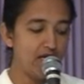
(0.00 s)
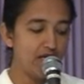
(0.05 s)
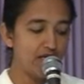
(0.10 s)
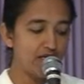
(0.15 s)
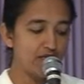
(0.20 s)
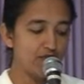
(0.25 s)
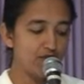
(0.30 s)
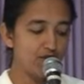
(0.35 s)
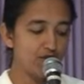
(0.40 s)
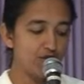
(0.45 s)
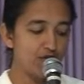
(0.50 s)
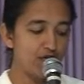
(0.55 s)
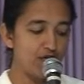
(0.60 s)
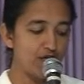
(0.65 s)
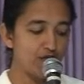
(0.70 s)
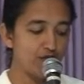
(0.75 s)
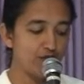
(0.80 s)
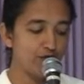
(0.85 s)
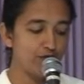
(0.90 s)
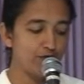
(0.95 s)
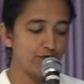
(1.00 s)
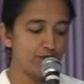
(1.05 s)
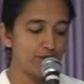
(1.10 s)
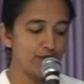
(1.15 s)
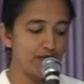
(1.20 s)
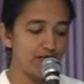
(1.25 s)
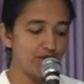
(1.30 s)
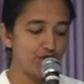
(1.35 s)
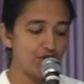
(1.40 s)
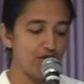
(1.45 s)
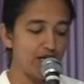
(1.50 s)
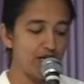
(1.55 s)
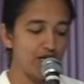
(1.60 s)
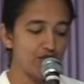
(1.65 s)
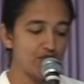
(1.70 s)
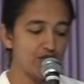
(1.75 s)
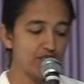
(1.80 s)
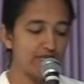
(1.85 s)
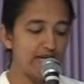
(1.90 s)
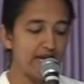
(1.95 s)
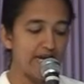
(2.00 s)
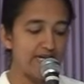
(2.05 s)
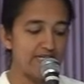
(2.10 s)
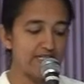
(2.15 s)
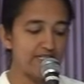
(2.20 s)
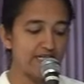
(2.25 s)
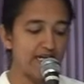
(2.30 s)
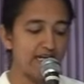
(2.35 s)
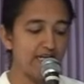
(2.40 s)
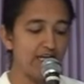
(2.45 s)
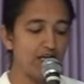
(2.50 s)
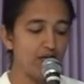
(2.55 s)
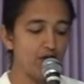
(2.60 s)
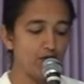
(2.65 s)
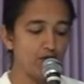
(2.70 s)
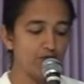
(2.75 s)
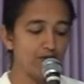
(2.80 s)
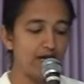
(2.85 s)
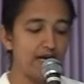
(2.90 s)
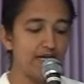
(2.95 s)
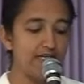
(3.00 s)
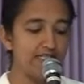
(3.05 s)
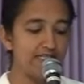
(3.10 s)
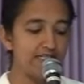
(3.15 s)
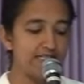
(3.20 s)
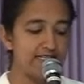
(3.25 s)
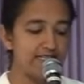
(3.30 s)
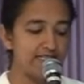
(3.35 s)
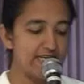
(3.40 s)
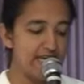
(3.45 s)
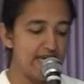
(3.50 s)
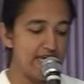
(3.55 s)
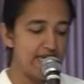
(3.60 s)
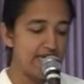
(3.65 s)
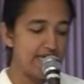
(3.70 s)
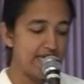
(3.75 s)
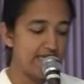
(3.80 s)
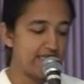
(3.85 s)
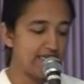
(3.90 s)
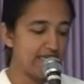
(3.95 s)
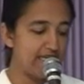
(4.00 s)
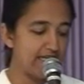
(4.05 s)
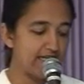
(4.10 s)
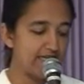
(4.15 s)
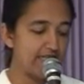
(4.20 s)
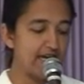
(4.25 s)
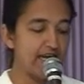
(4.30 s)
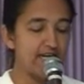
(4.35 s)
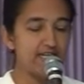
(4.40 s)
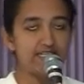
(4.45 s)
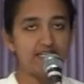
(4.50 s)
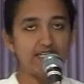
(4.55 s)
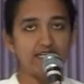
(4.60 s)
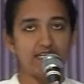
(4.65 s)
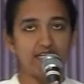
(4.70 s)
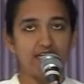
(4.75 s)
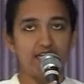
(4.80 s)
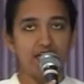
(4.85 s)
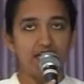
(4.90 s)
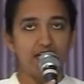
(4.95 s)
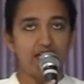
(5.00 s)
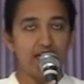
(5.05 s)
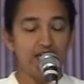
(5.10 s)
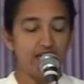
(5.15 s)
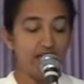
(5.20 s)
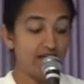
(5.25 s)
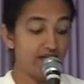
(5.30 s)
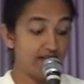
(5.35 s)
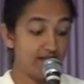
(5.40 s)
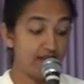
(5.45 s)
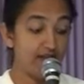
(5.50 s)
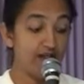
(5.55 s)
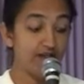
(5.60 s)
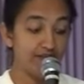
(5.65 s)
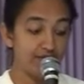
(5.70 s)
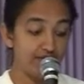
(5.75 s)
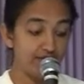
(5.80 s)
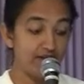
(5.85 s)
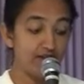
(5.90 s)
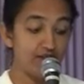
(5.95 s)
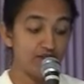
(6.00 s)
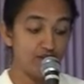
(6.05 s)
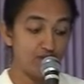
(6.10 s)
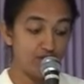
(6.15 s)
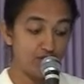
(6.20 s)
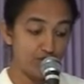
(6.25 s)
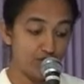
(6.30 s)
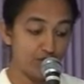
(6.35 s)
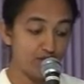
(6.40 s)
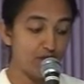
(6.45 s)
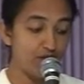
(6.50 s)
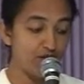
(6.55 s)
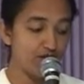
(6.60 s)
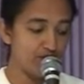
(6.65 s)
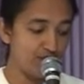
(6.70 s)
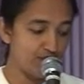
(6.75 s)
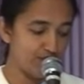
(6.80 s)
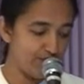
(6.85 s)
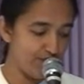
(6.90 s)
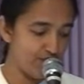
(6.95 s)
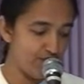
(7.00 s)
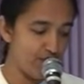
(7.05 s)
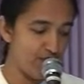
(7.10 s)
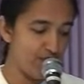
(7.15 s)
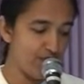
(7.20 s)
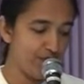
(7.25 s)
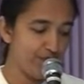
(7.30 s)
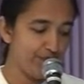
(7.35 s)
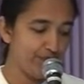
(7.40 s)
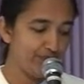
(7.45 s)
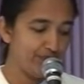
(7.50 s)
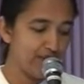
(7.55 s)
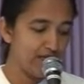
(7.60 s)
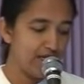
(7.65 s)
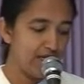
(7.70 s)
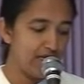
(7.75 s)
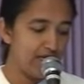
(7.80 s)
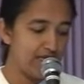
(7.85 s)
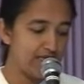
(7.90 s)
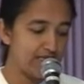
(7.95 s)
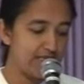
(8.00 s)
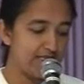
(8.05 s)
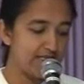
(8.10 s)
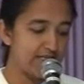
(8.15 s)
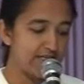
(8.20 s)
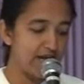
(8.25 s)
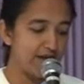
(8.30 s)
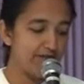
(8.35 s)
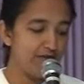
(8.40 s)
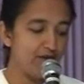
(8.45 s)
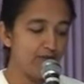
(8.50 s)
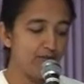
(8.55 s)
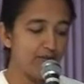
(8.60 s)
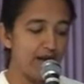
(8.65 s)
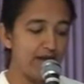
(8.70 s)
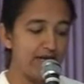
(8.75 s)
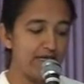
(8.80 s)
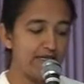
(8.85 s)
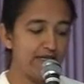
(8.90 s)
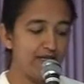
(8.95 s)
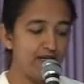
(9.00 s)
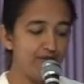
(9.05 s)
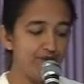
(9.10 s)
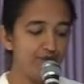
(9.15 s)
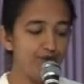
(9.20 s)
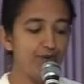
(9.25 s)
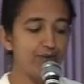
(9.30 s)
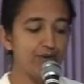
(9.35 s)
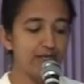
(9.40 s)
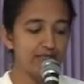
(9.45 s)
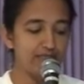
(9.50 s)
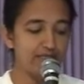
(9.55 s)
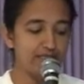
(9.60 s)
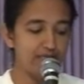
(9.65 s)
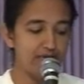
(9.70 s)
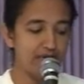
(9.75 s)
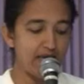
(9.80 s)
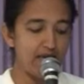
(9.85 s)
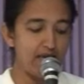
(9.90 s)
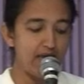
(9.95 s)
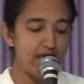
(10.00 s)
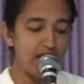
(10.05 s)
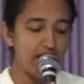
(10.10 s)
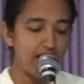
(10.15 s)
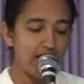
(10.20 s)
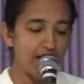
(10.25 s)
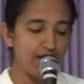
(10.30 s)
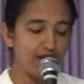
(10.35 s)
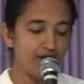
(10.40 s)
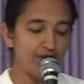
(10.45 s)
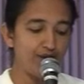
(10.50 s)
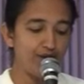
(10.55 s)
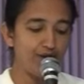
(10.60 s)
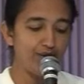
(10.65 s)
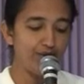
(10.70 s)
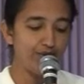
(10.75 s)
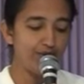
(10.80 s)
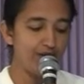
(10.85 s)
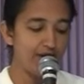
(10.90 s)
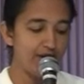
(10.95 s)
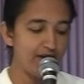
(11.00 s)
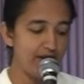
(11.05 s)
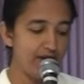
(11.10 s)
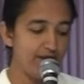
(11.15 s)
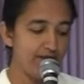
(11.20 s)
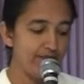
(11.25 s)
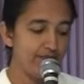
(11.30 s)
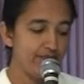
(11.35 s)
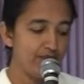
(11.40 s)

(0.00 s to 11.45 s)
Association for Education and Training of Adults in the year 19 in the year 2004. He has traveled widely in USA and UK.